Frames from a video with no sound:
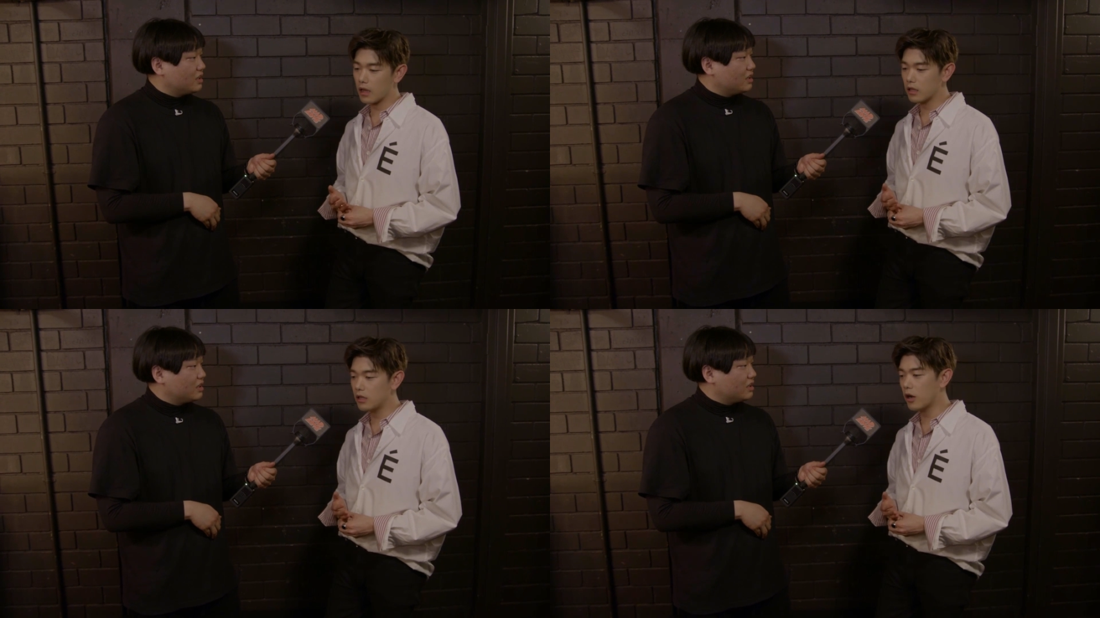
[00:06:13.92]

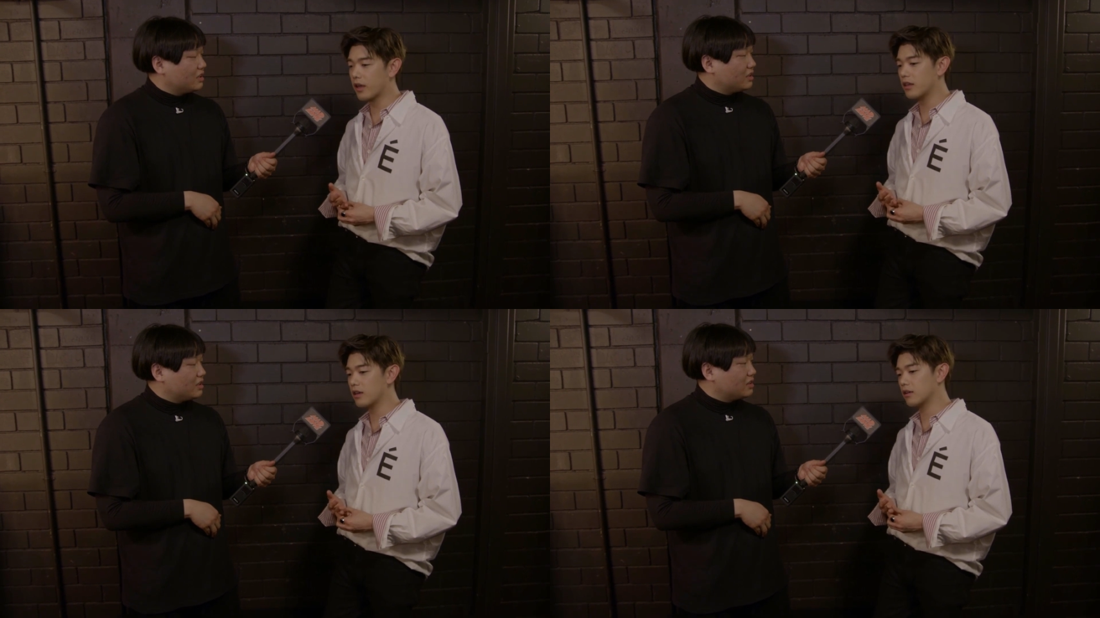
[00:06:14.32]
Speaker 1: You know,
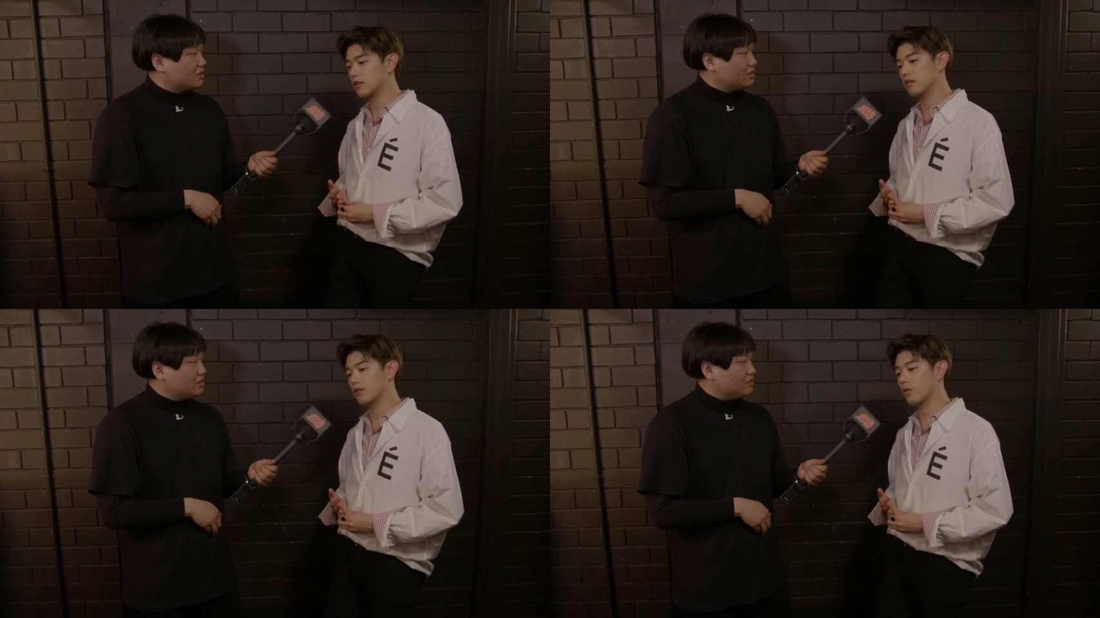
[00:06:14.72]
I think
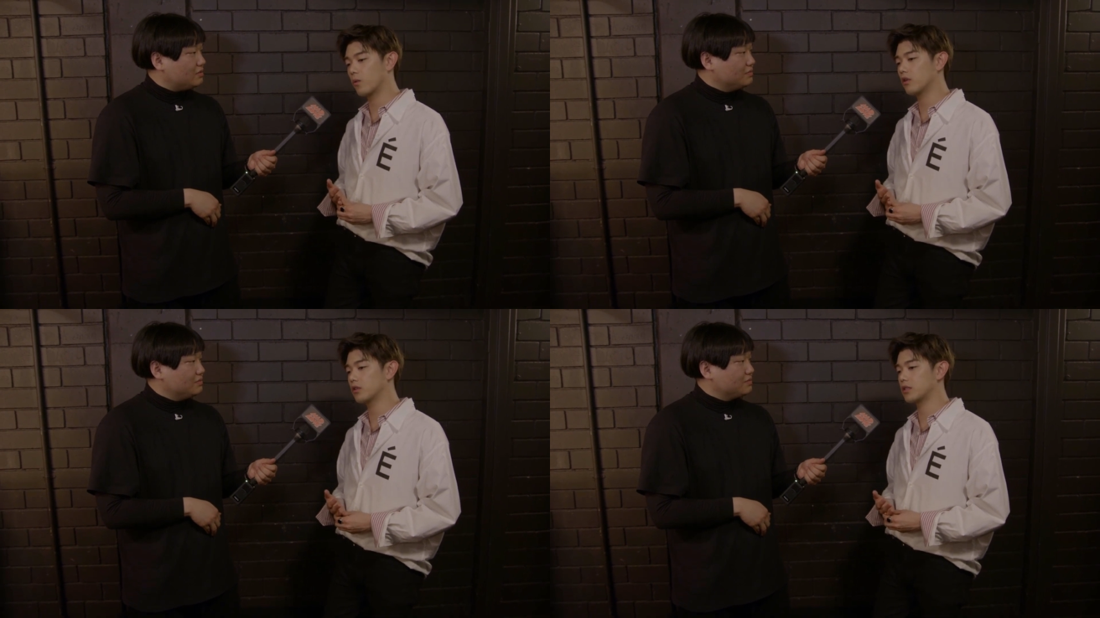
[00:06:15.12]
the
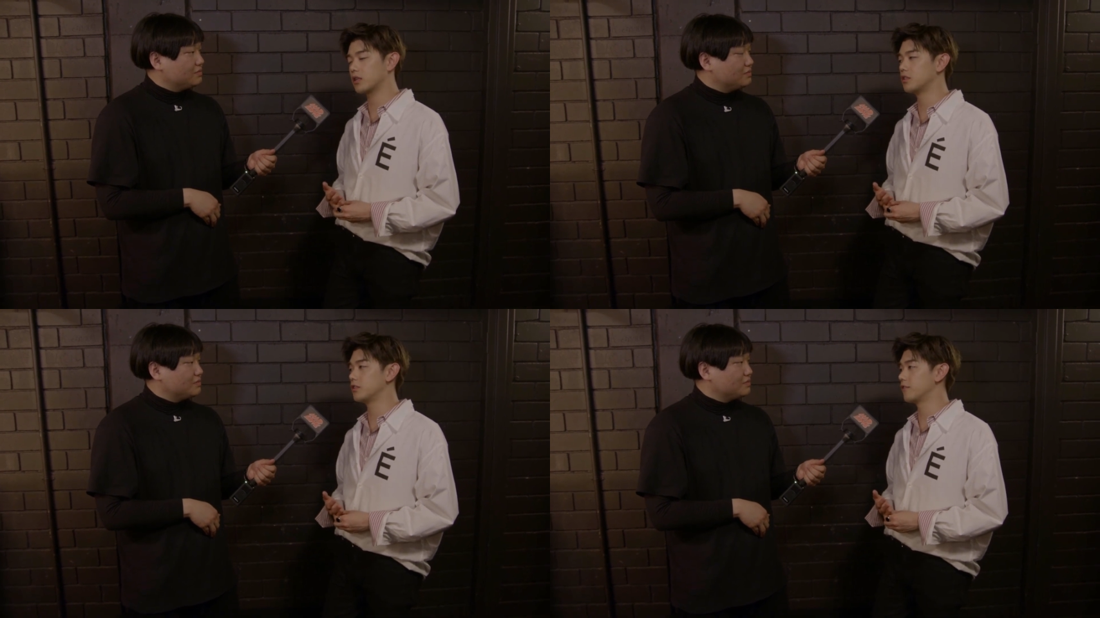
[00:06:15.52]
world is
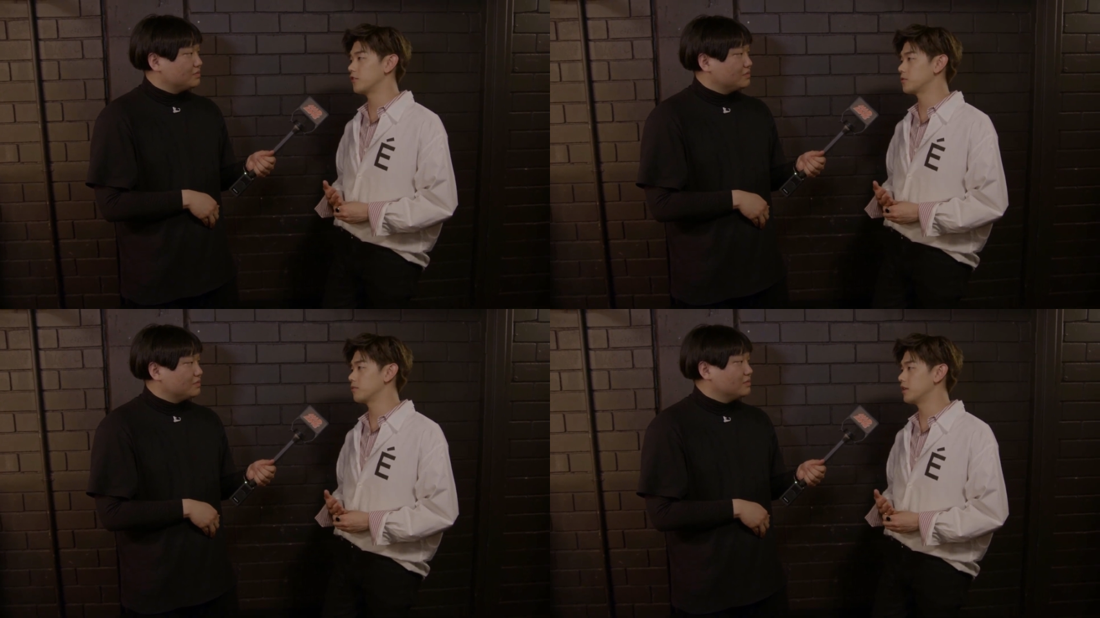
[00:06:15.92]
such a
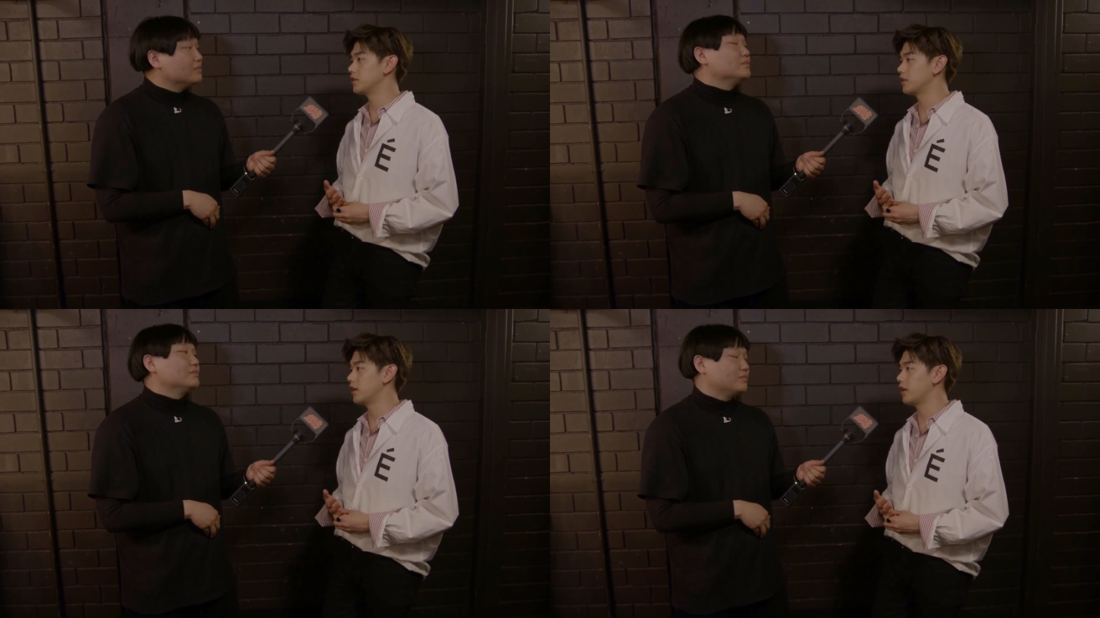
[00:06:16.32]
diverse
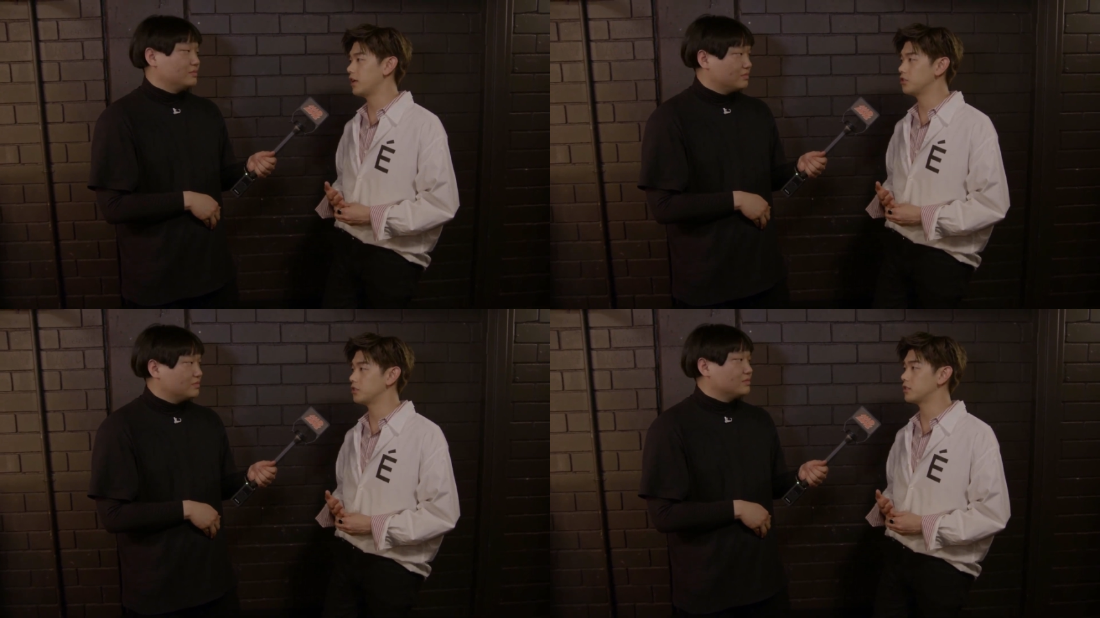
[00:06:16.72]
place and
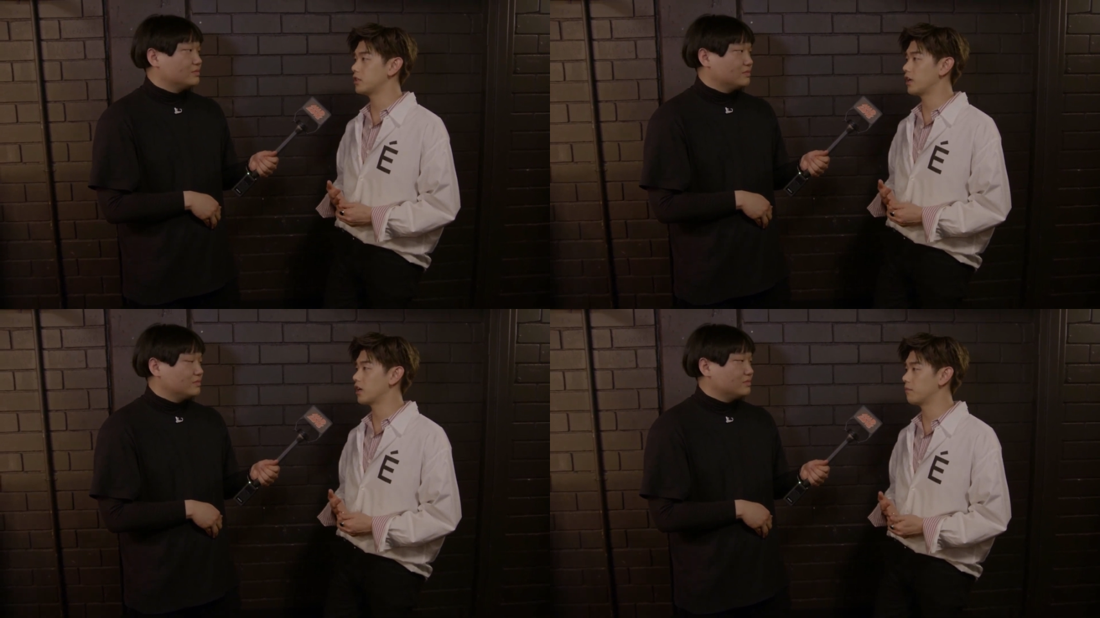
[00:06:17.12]
Asians
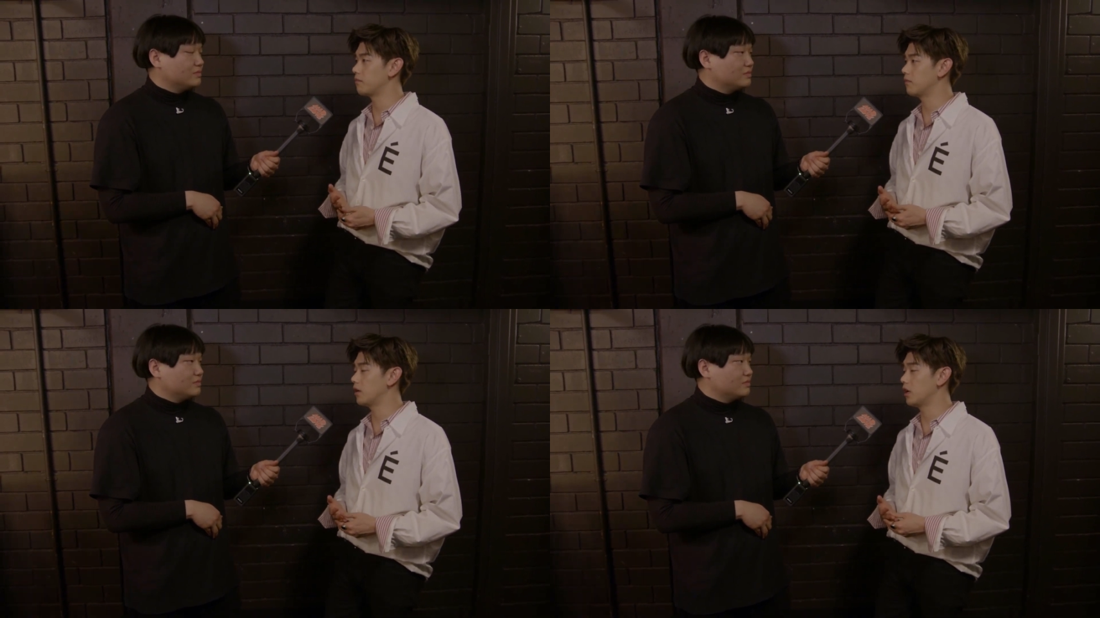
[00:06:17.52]
take up
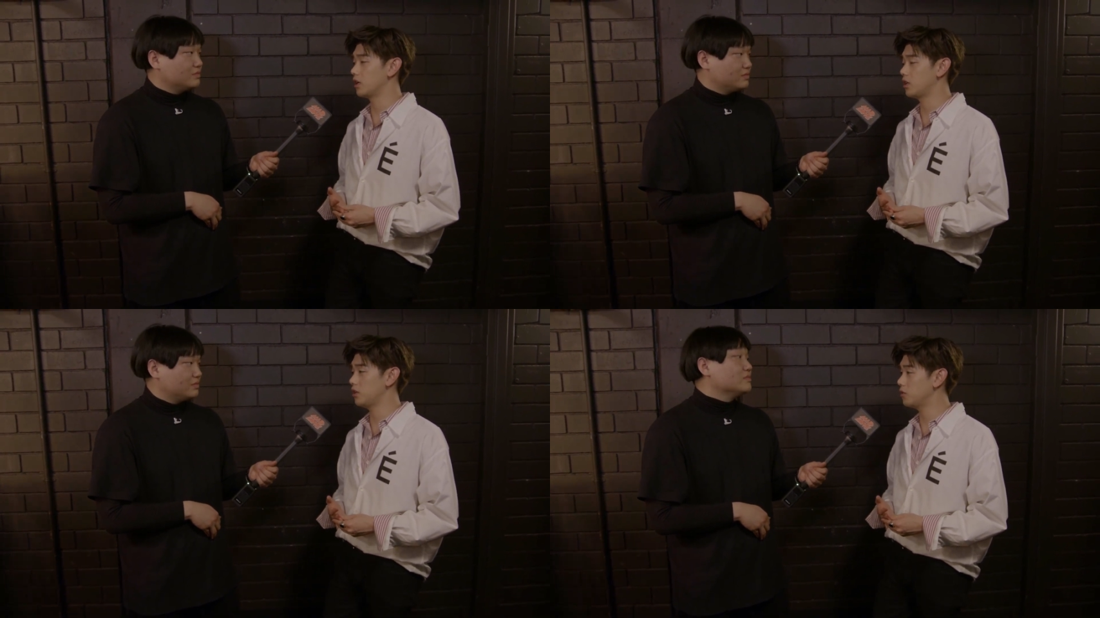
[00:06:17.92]
a
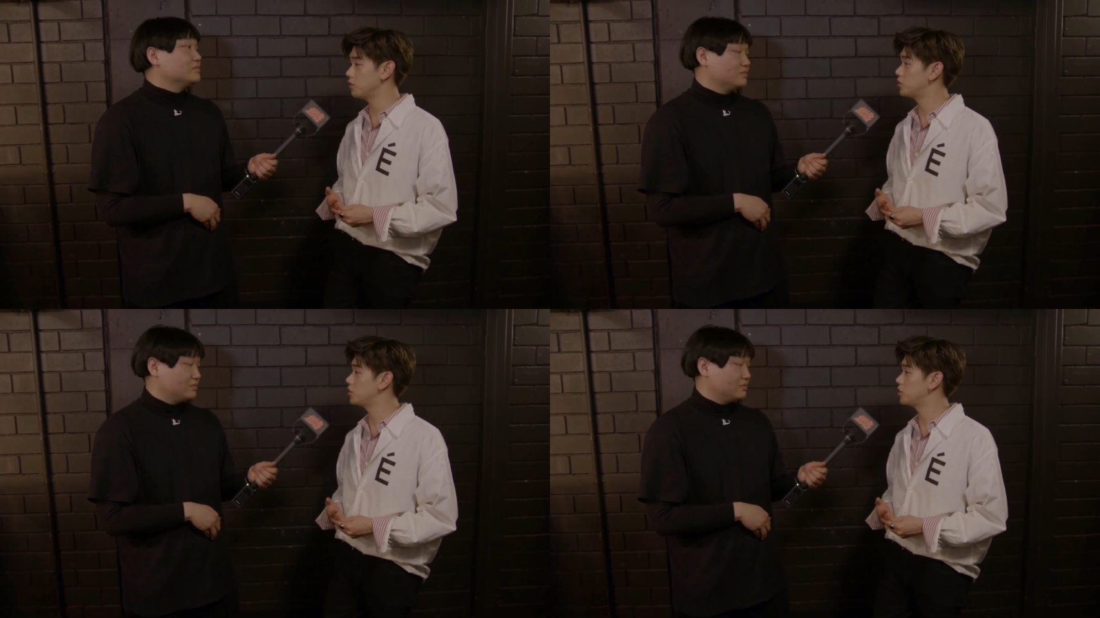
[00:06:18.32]
huge,